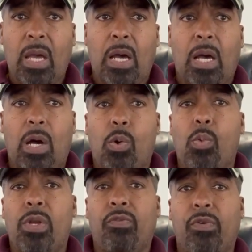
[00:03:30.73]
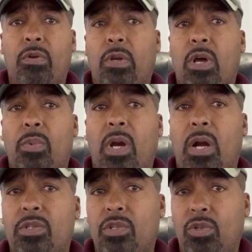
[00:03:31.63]
When the federal government
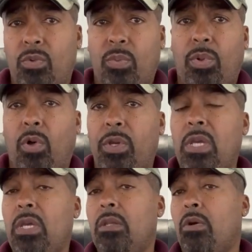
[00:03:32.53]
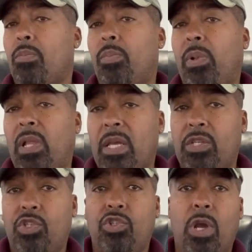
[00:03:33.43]
hires a new employee, they're
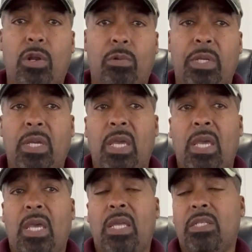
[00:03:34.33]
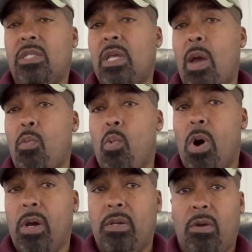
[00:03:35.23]
placed generally in step
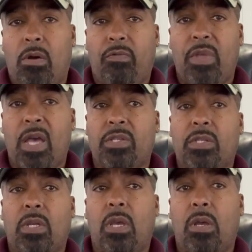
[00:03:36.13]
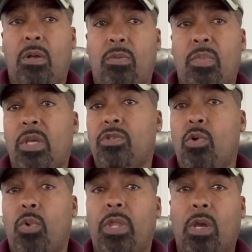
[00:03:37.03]
1 of that scale based
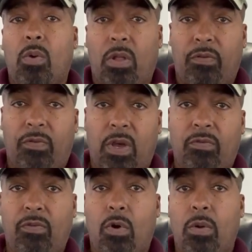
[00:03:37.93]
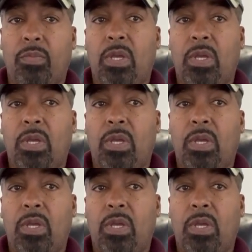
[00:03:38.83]
on what they qualify for.